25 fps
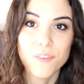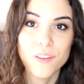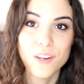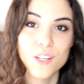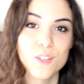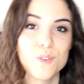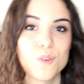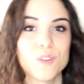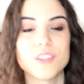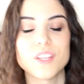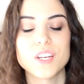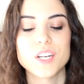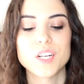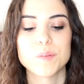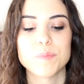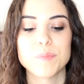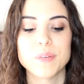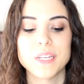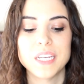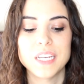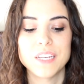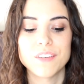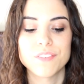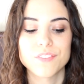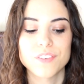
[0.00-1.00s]
I'm finished with
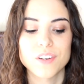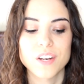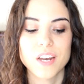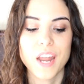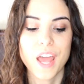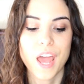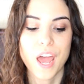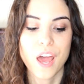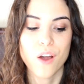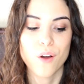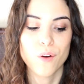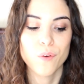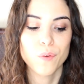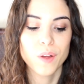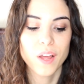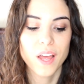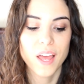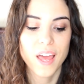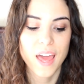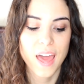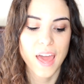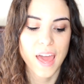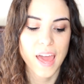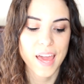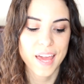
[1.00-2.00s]
therapy for now,
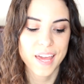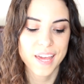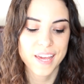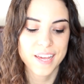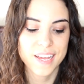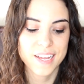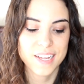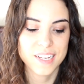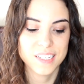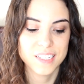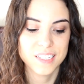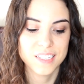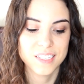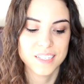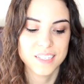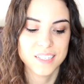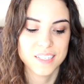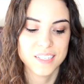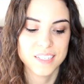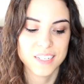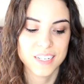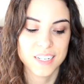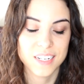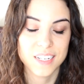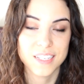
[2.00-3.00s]
and
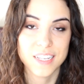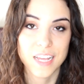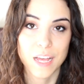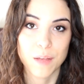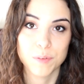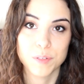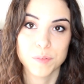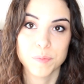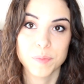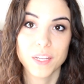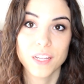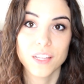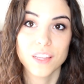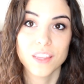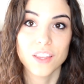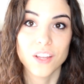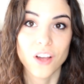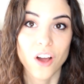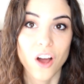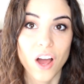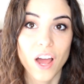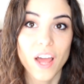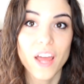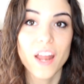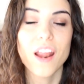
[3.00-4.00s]
it has helped me a
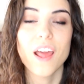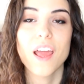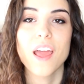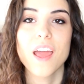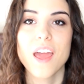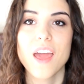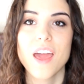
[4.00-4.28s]
lot.